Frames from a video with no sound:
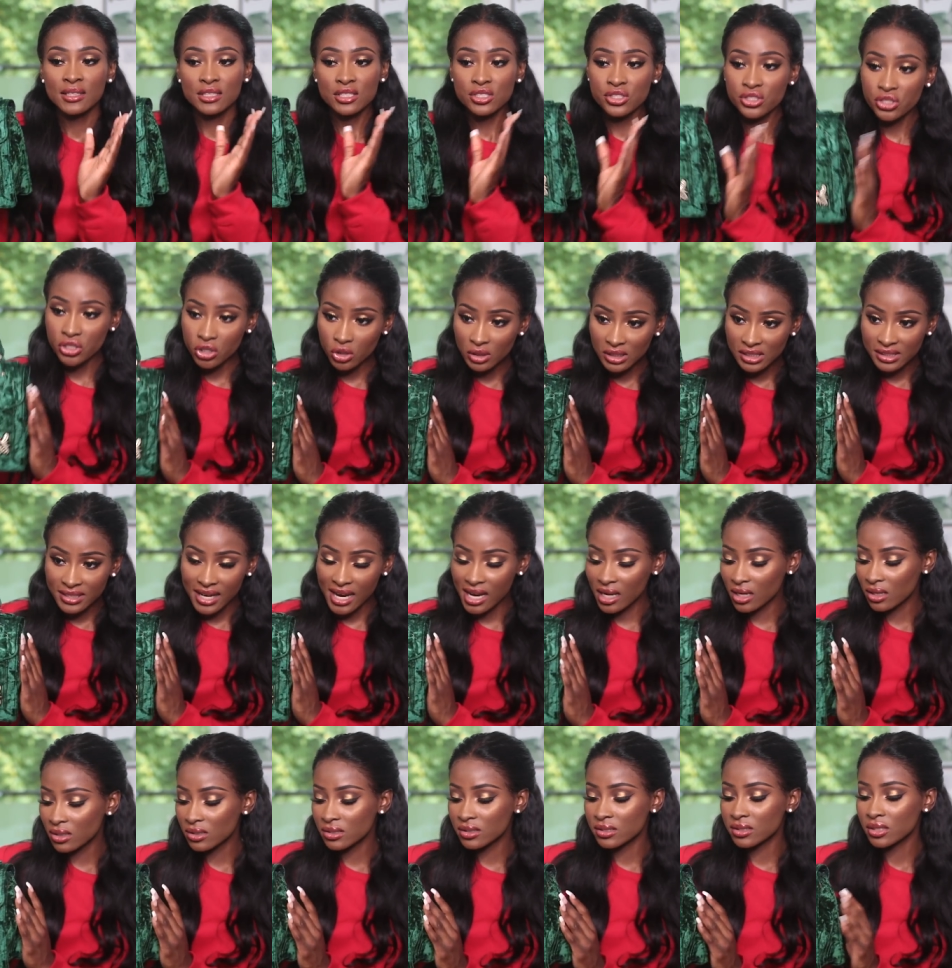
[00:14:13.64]
there's two
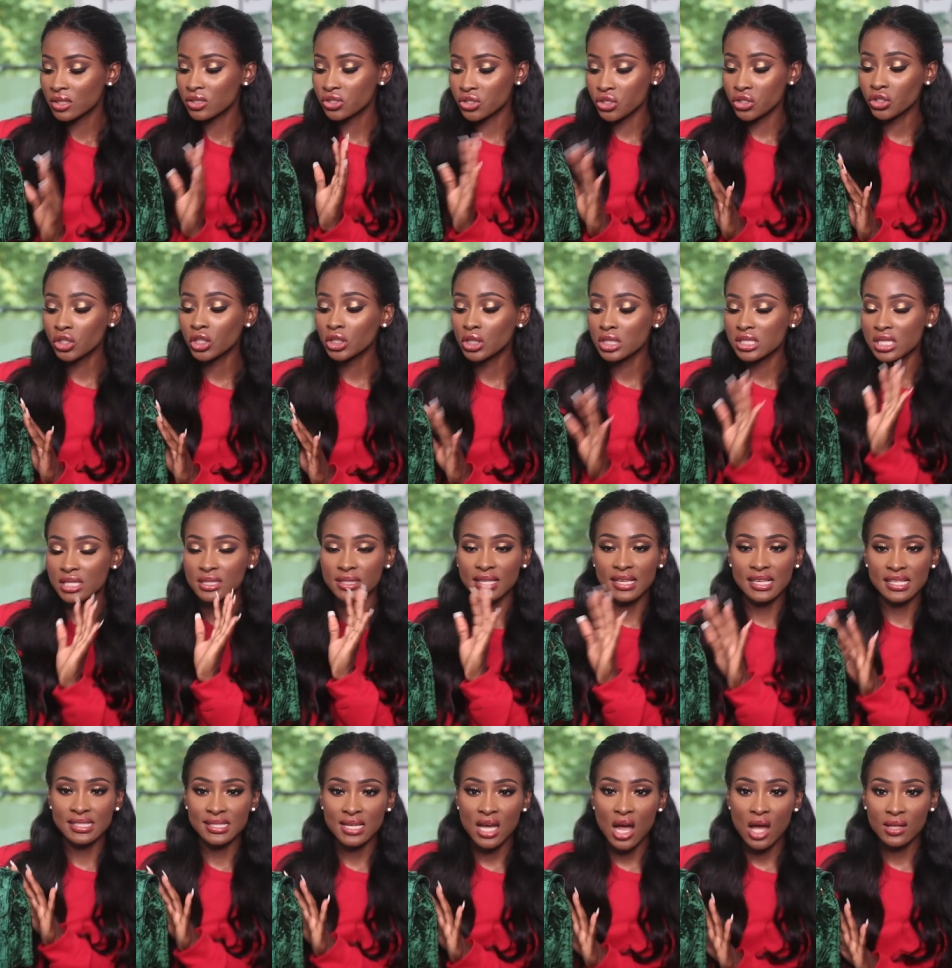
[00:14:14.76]
styles two colors in
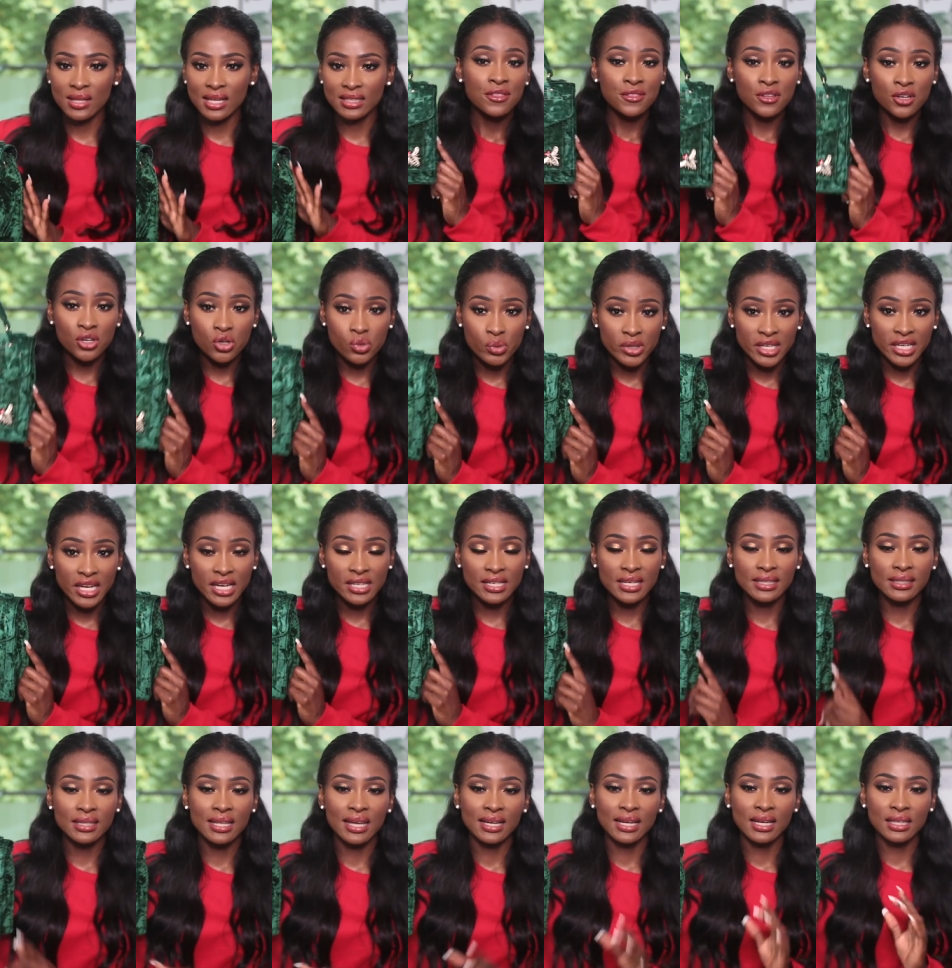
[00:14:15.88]
this style like the green
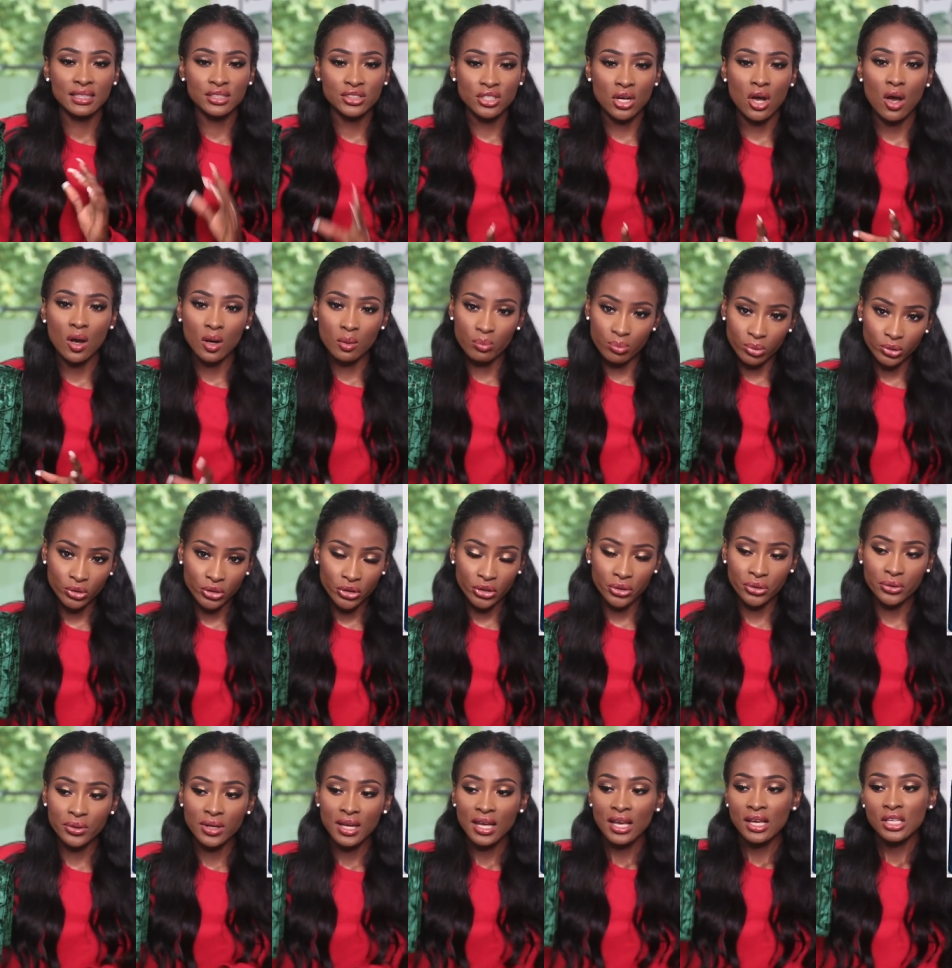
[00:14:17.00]
and like a dark
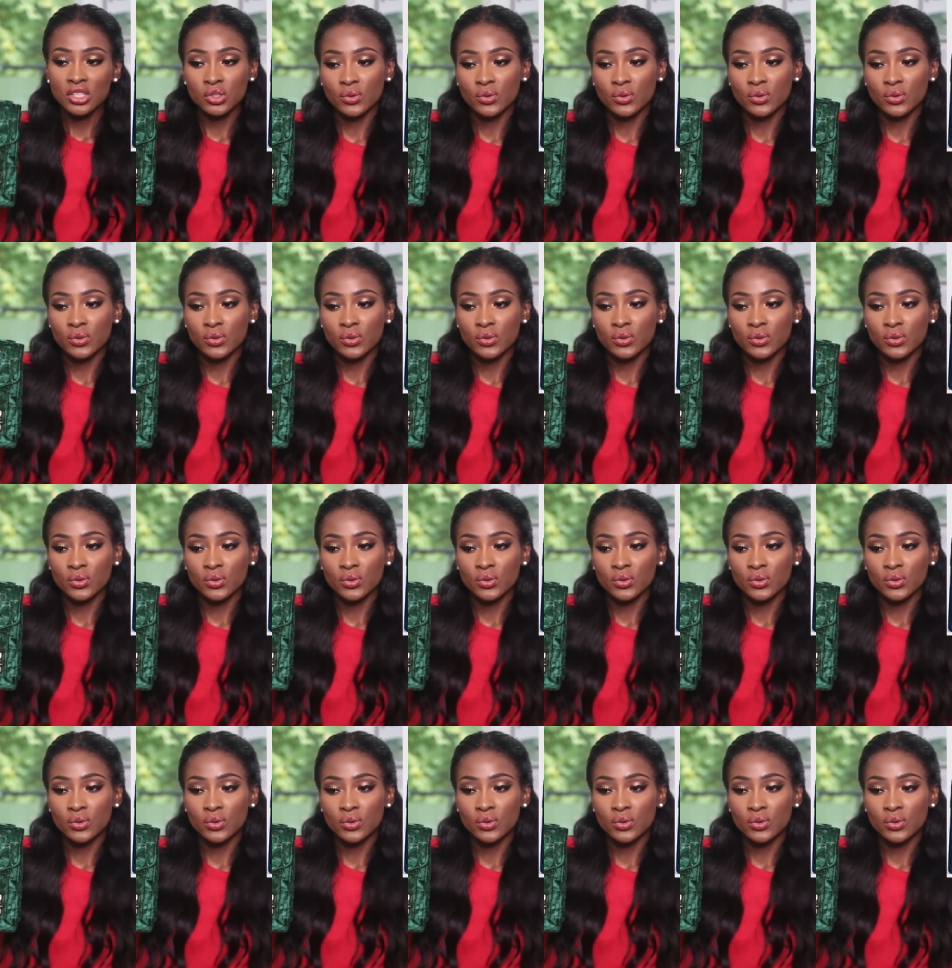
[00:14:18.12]
blue